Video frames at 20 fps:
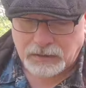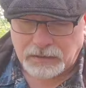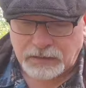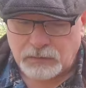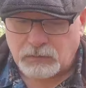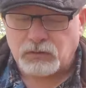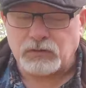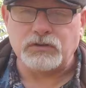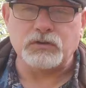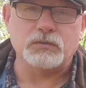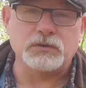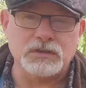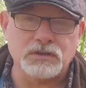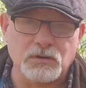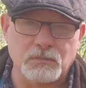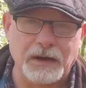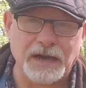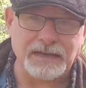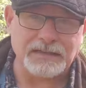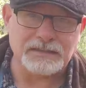they were doing
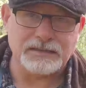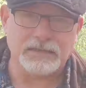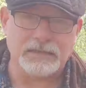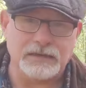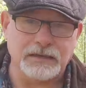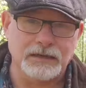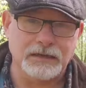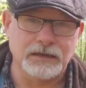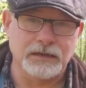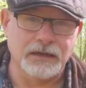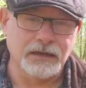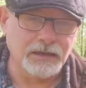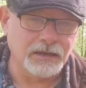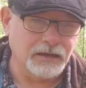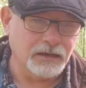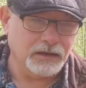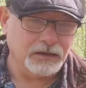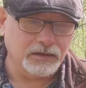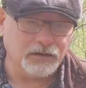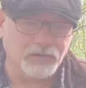some acting,
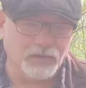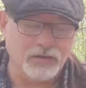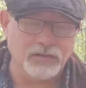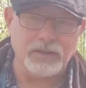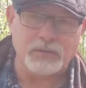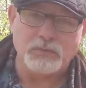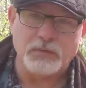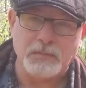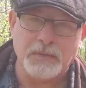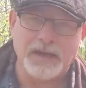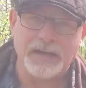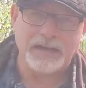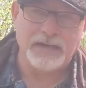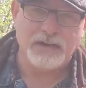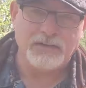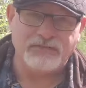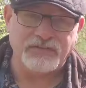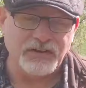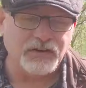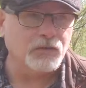you know, they were
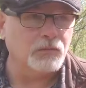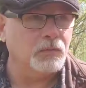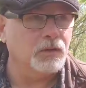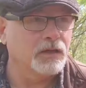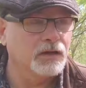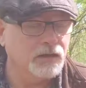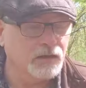making a film,